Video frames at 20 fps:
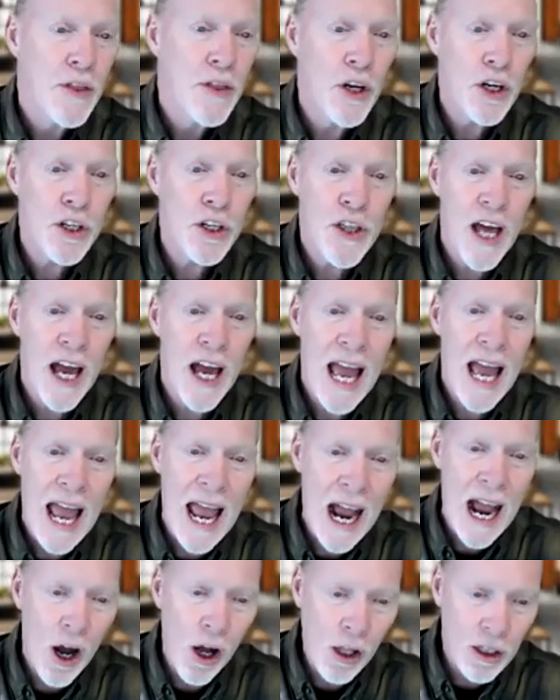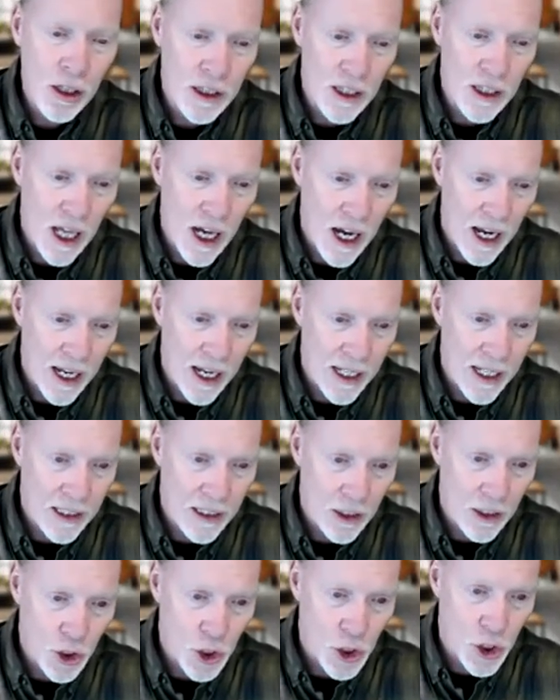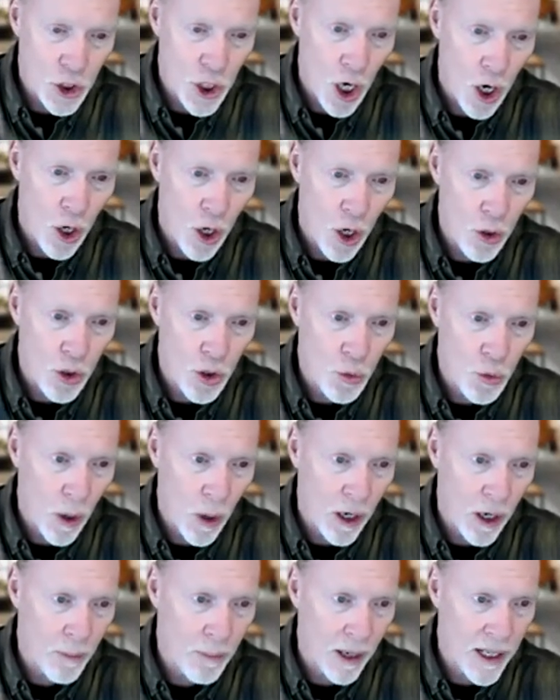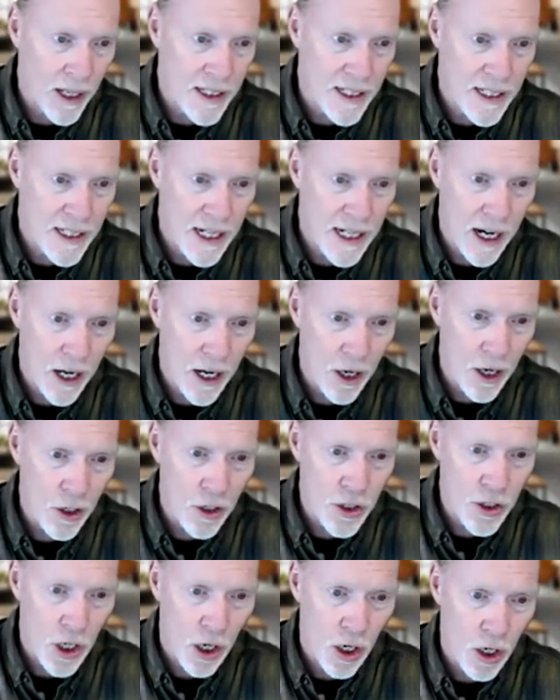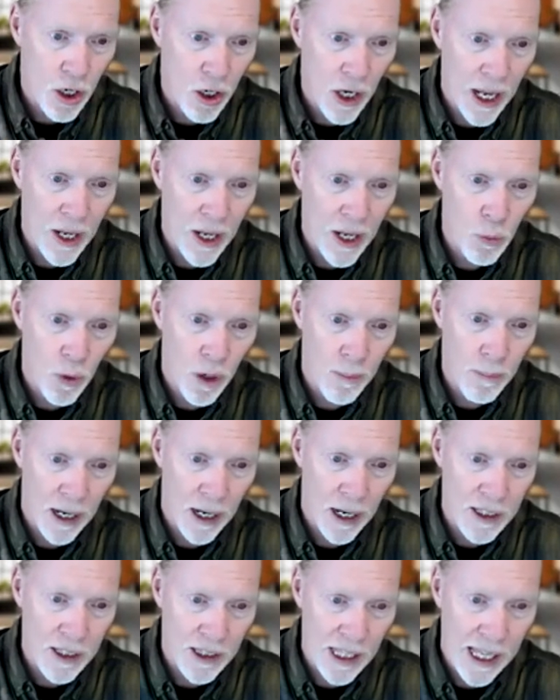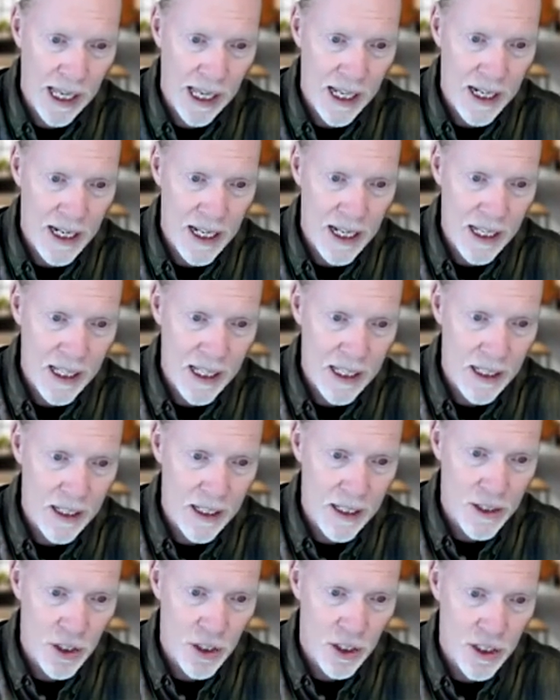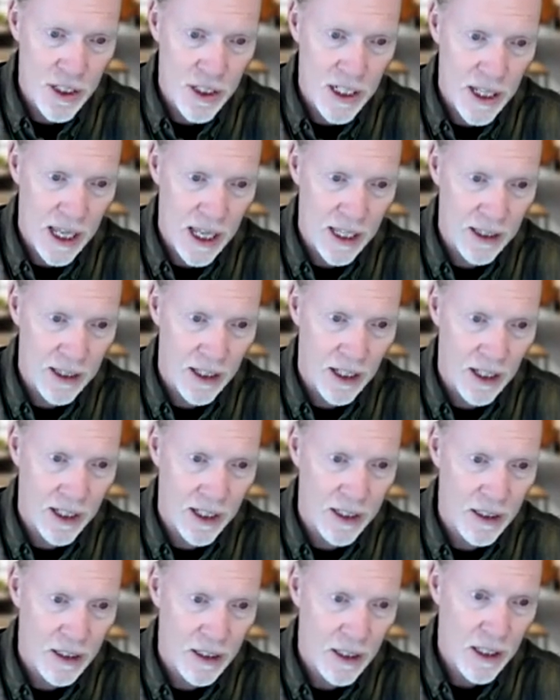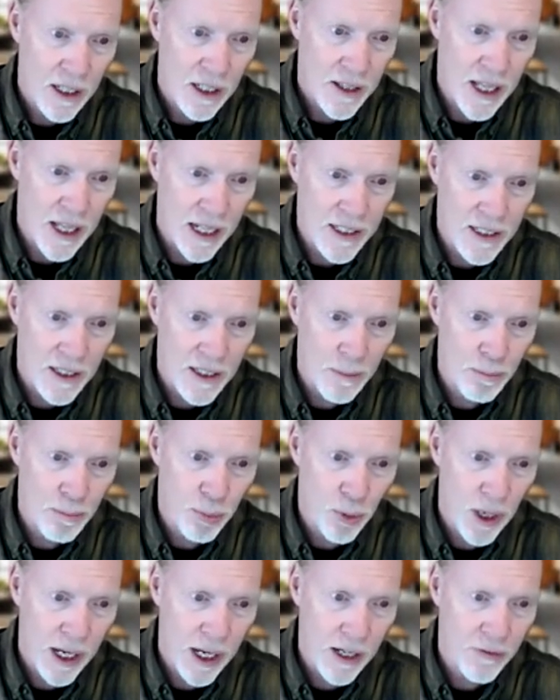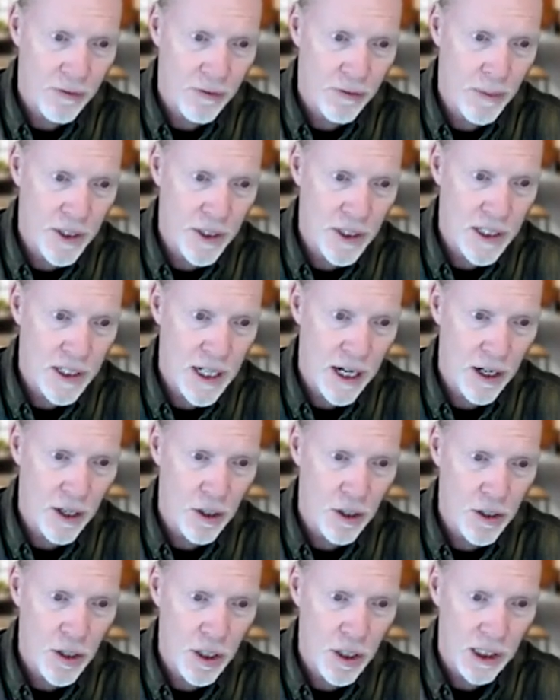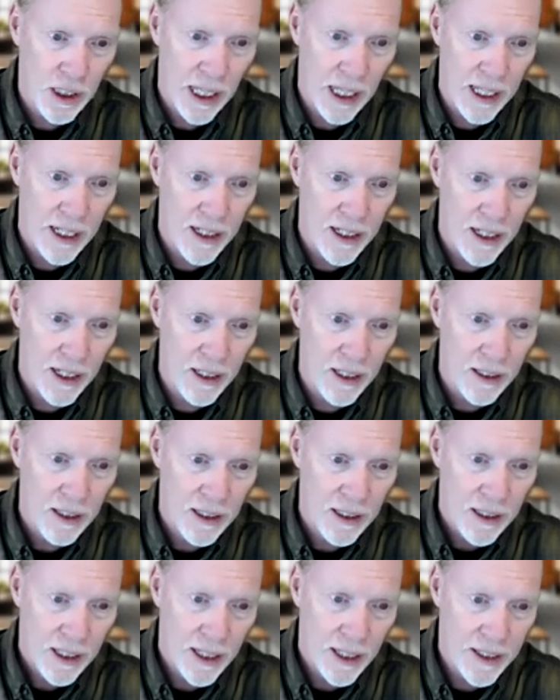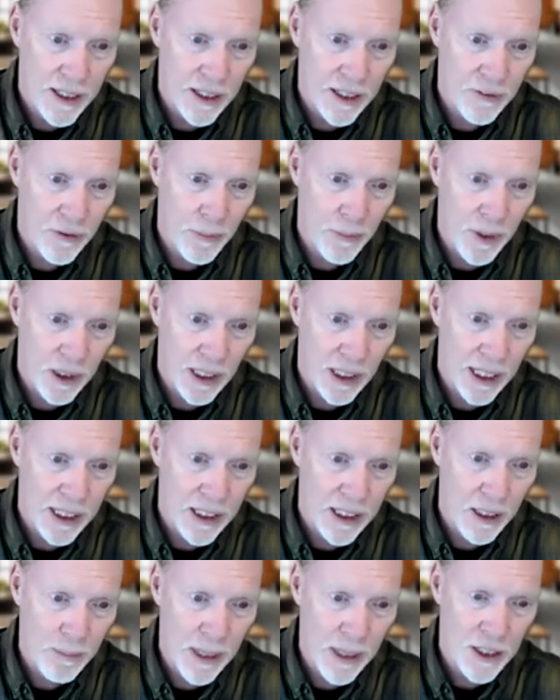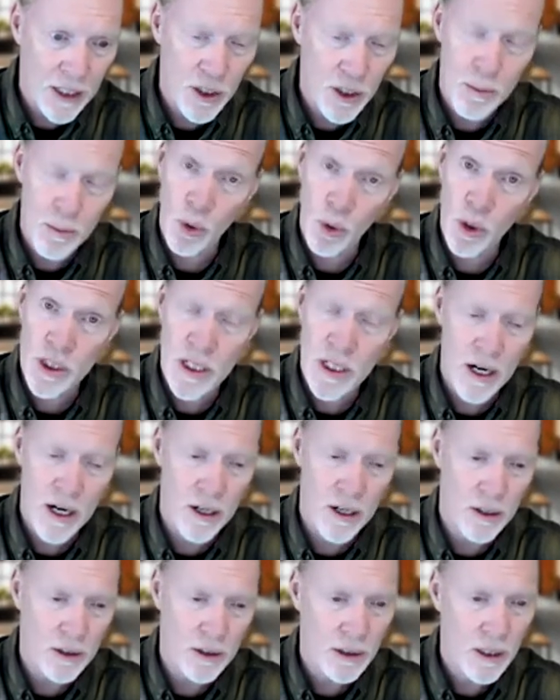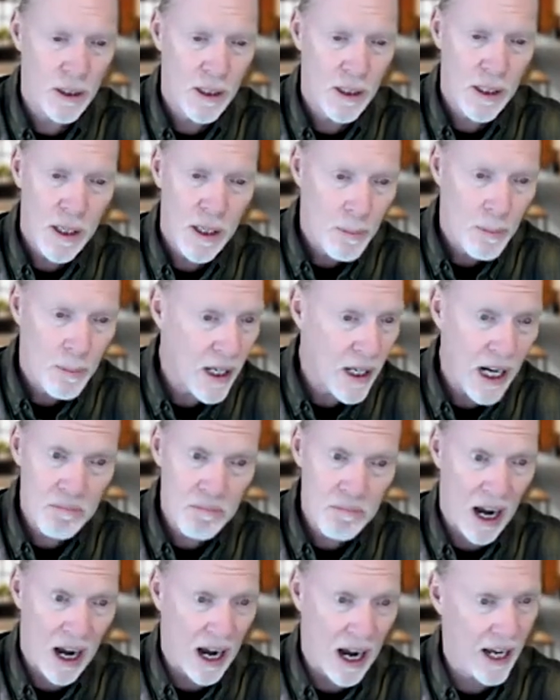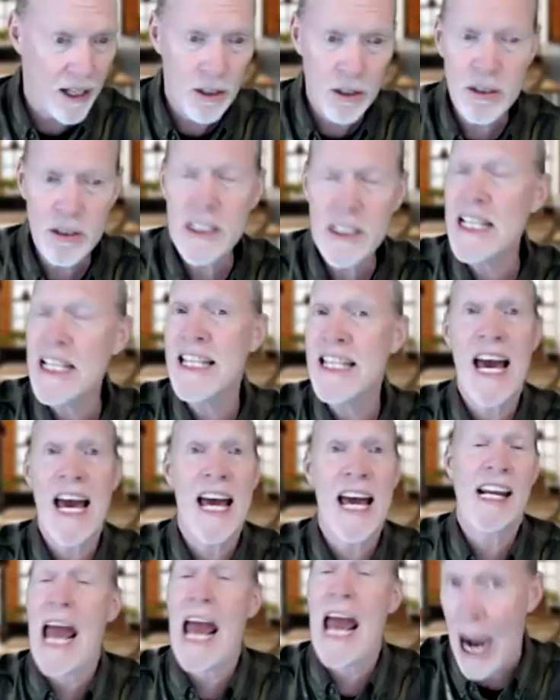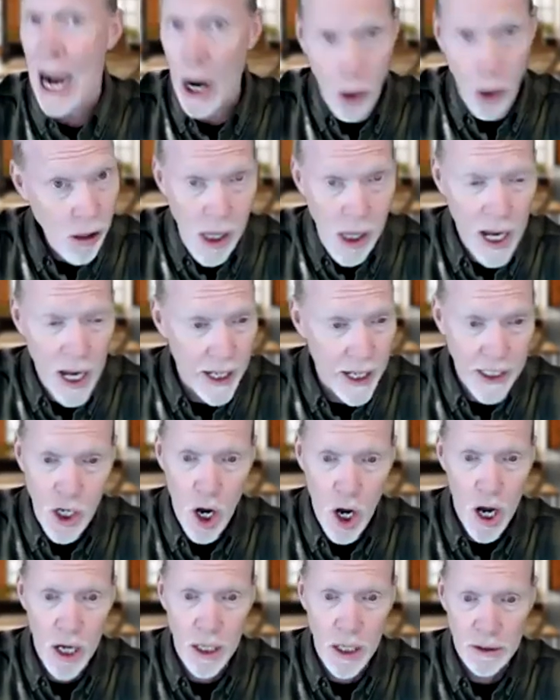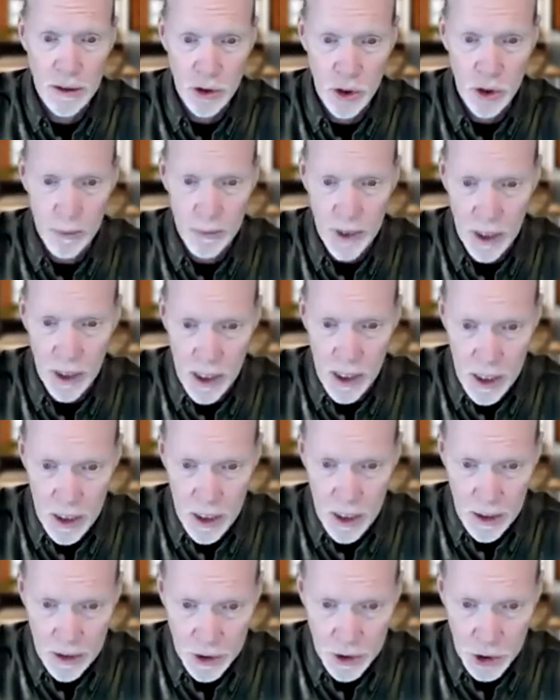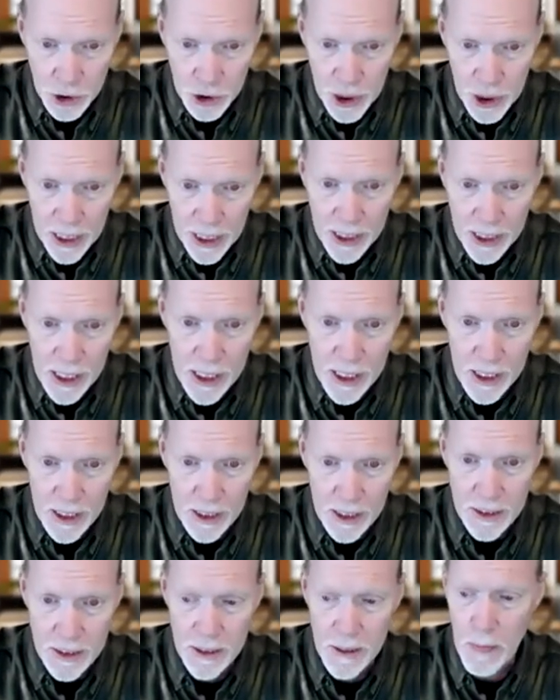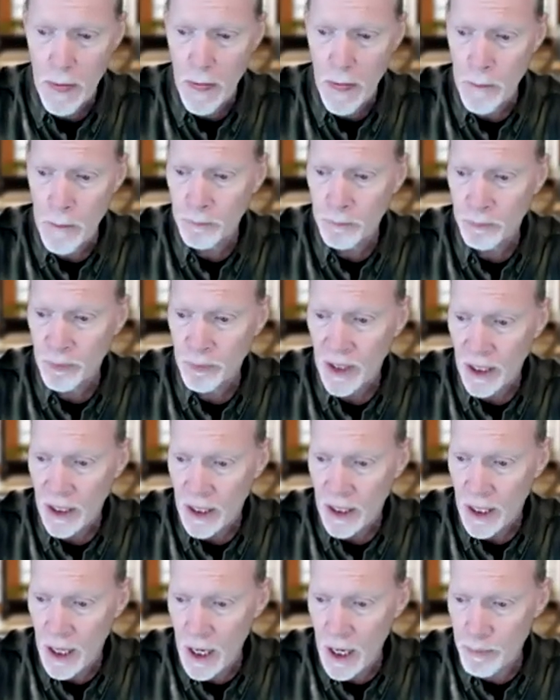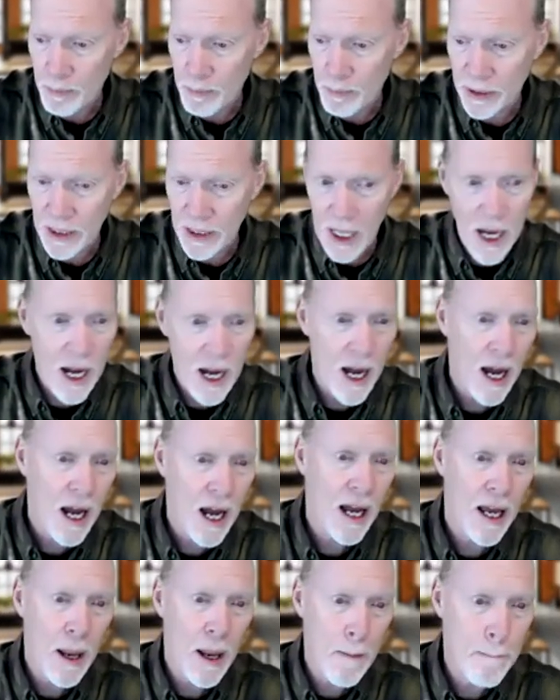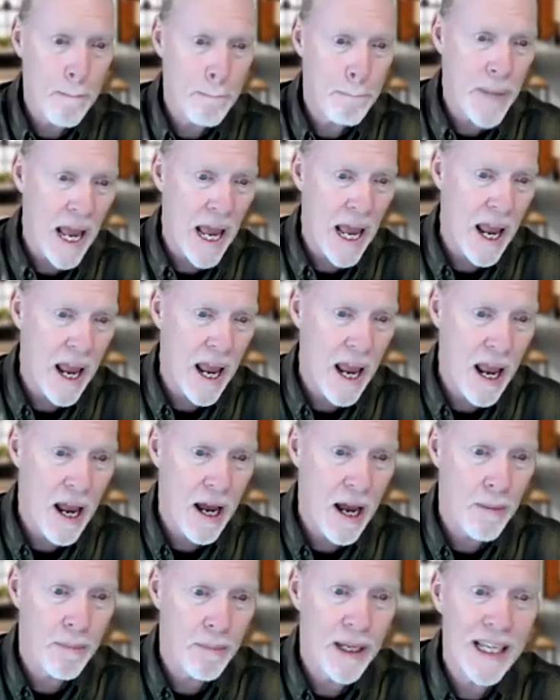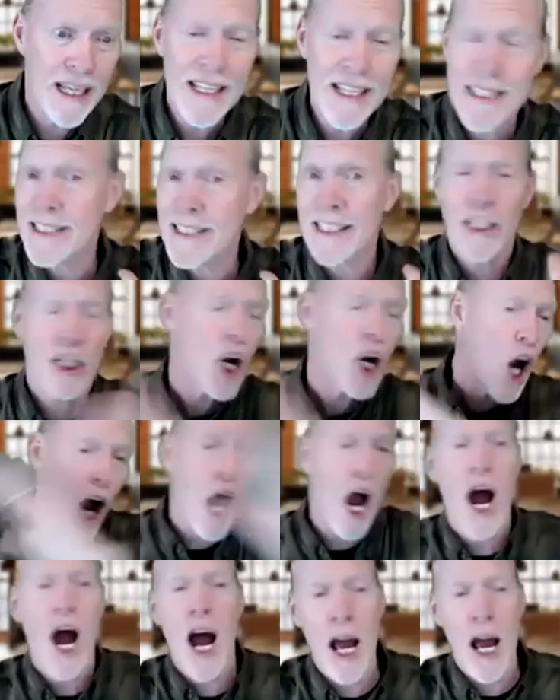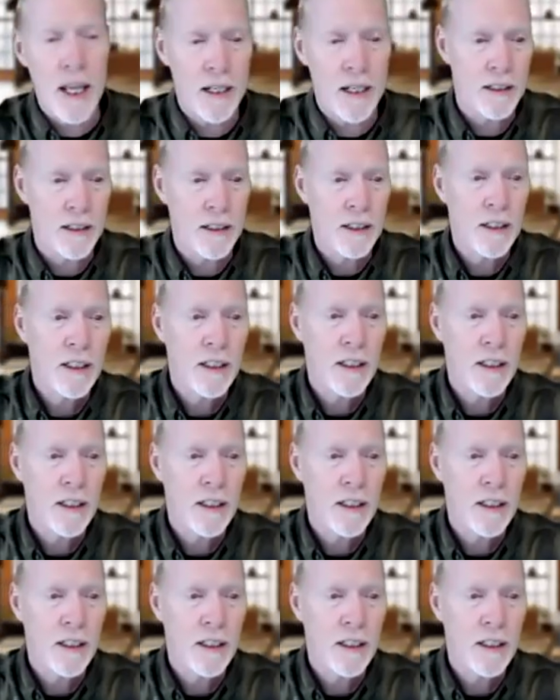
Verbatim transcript: The outline shows where my stairs are and where my landing is. You can see that line. That's the break from the stair to the landing, and then from the landing back to more stairs. But I don't need that outline on, so I'm gonna uncheck it. Apply, bam, it's gone.